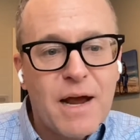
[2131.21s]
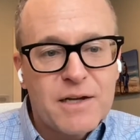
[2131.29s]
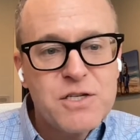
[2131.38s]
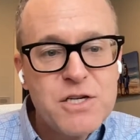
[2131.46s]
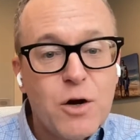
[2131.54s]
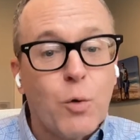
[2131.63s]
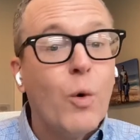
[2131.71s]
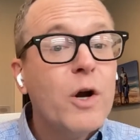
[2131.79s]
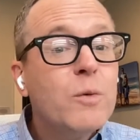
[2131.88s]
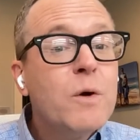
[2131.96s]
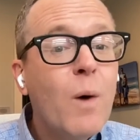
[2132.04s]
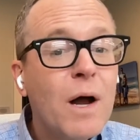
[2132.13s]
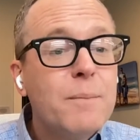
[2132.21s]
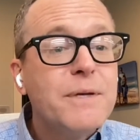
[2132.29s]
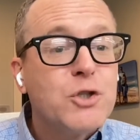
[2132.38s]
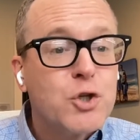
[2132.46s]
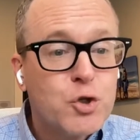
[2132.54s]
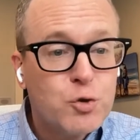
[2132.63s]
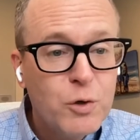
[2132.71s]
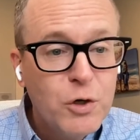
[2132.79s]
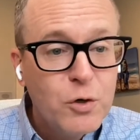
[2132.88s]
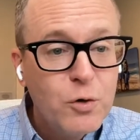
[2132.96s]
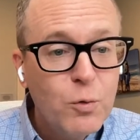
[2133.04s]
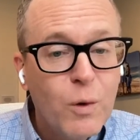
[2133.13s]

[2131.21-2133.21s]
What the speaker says: next year? What do we want to be true?